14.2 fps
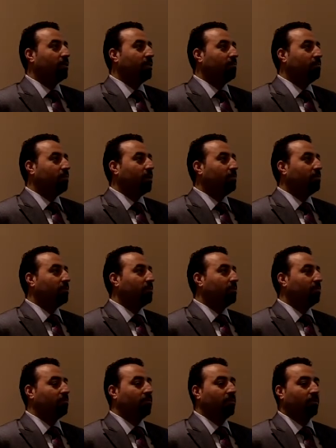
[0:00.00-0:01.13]
bought a
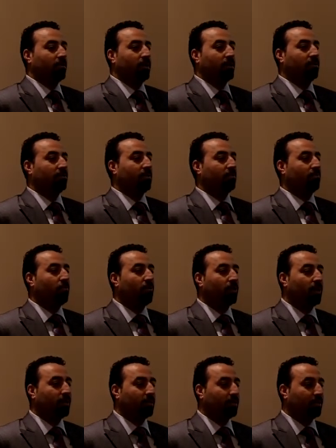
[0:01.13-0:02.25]
property for let's say
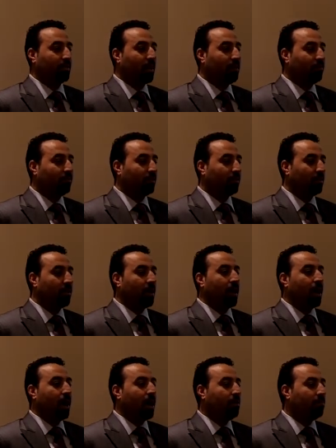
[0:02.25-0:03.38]
400,000
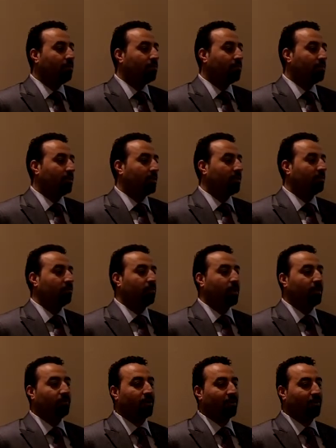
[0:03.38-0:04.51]
half of it is
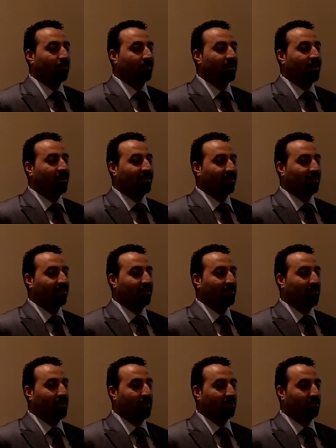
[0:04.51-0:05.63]
paid by your tenant in
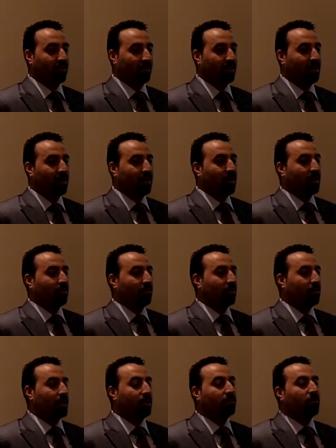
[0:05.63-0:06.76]
the basement
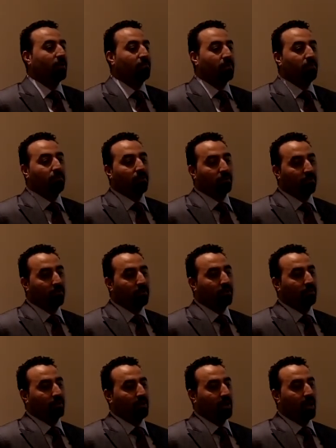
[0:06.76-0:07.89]
so that's why people do
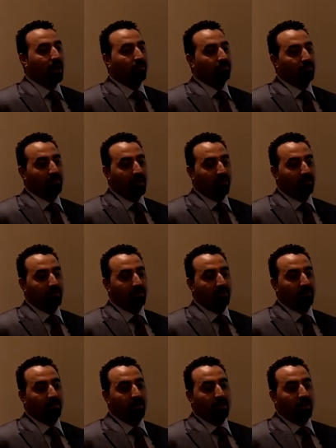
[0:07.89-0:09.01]
this and have
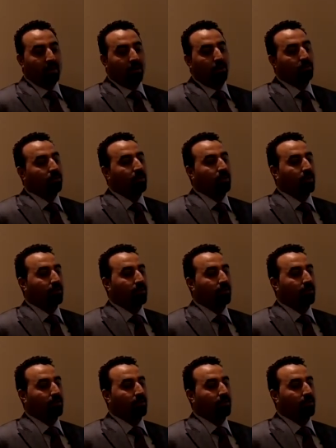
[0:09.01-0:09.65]
basements. Although